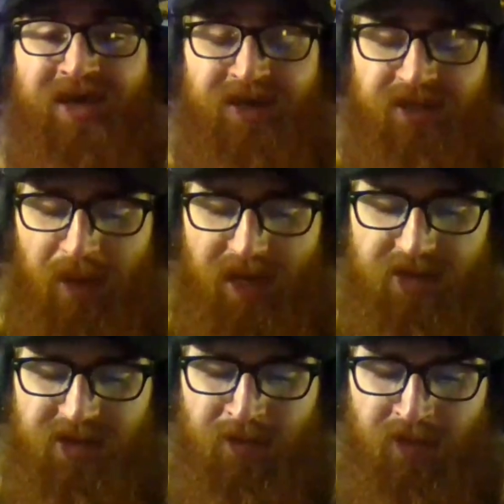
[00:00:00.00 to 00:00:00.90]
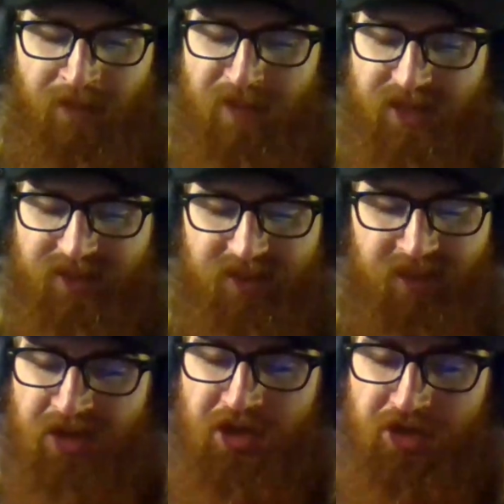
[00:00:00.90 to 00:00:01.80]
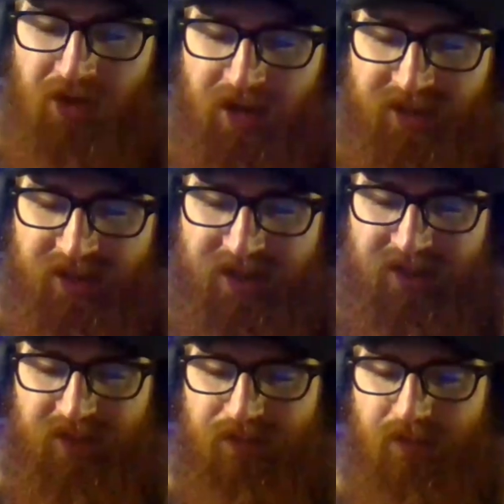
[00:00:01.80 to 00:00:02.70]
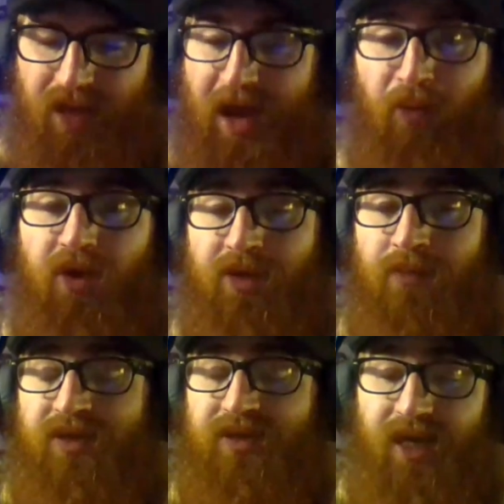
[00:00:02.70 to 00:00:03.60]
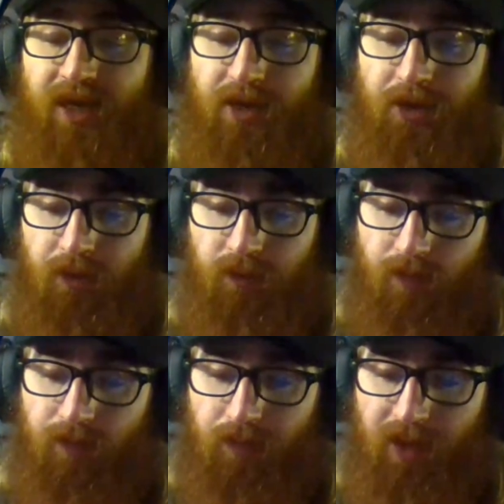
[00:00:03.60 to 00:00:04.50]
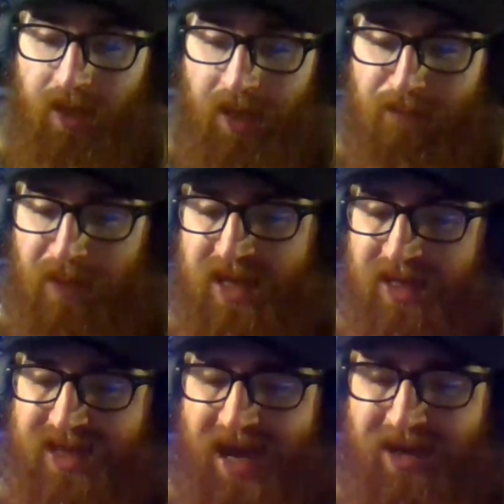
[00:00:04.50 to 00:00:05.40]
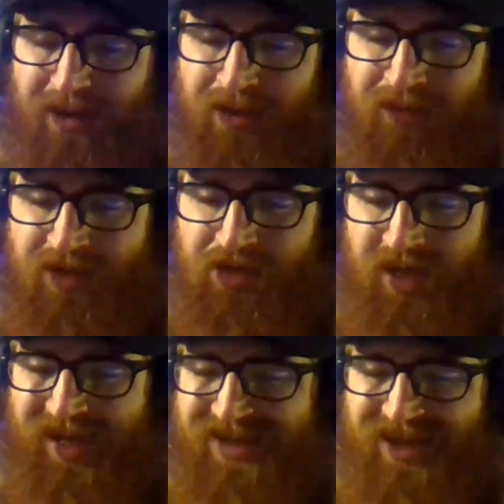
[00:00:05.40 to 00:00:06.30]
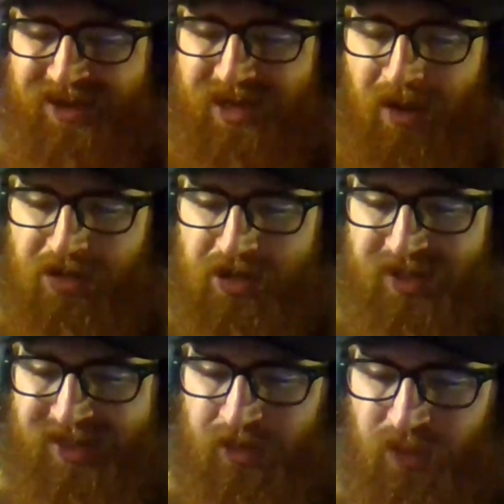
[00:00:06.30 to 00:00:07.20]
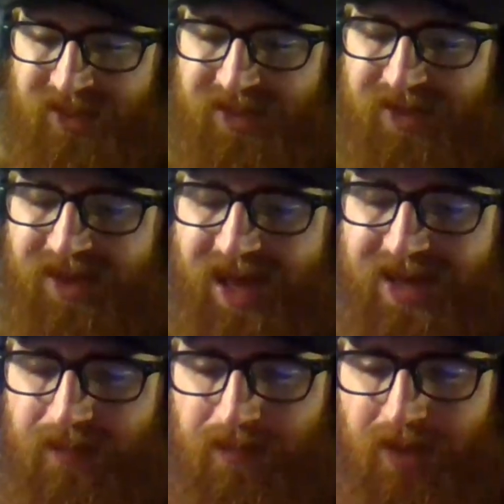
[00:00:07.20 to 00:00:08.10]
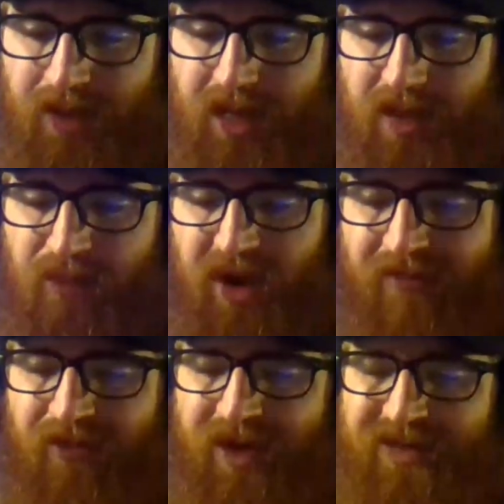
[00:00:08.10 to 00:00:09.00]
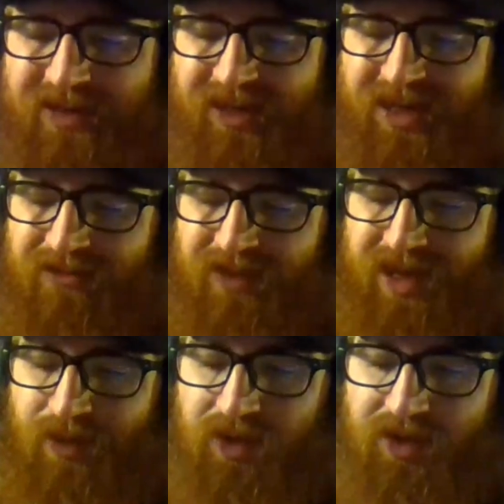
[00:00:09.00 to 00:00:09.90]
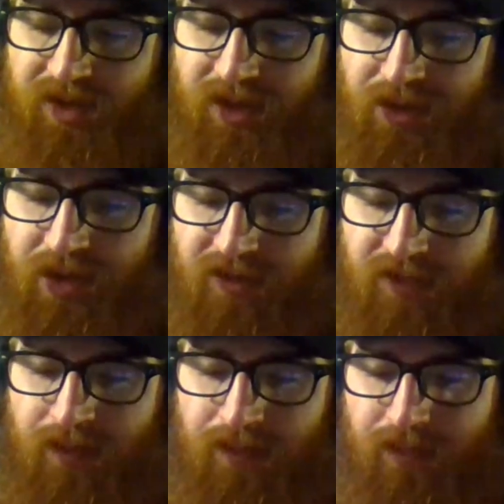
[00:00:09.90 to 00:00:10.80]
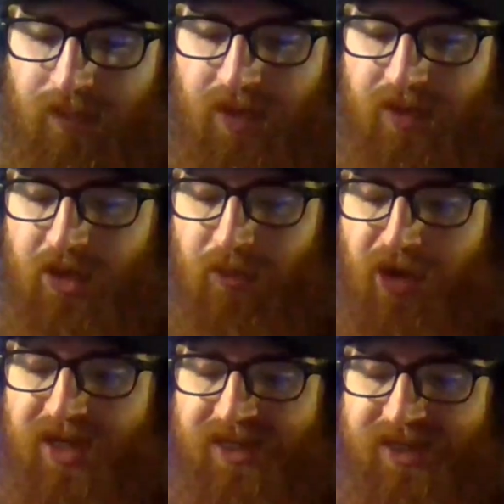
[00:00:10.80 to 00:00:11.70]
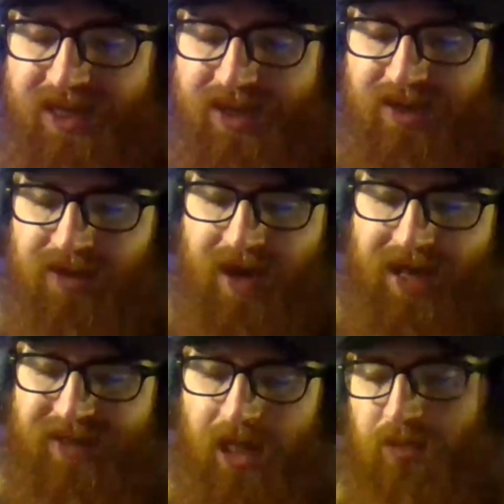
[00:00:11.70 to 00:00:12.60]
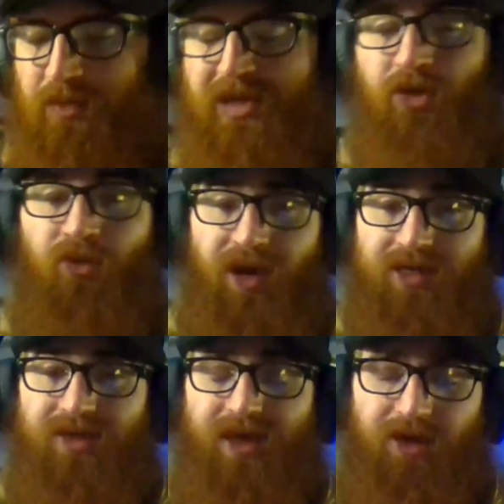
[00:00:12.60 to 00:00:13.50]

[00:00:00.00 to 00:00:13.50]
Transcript: is made to commit such atrocities. I really must thank you. Beating Tiger Division into unconsciousness was a delight, but I forgot to leave anyone to gloat over. Your presence here has helped me correct that